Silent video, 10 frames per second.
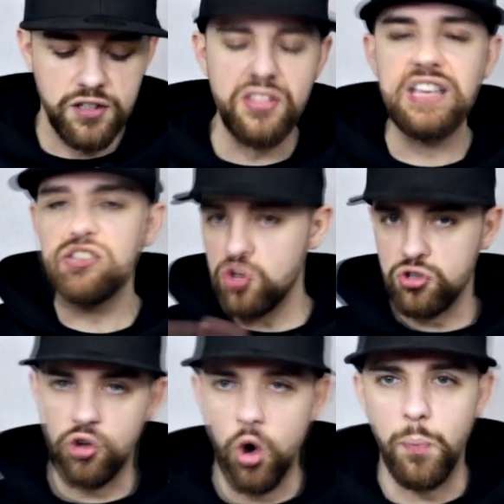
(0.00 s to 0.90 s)
So these are
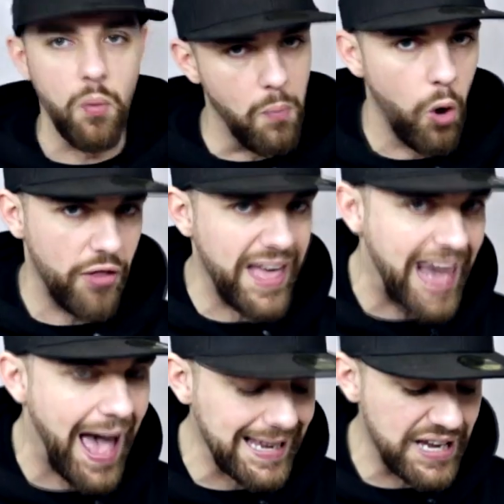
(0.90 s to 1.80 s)
just a couple more they
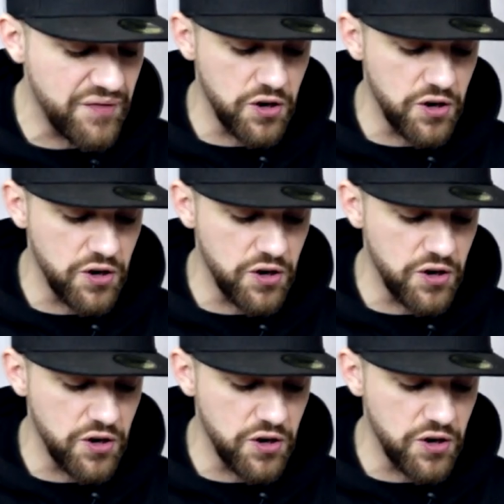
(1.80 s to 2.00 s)
can give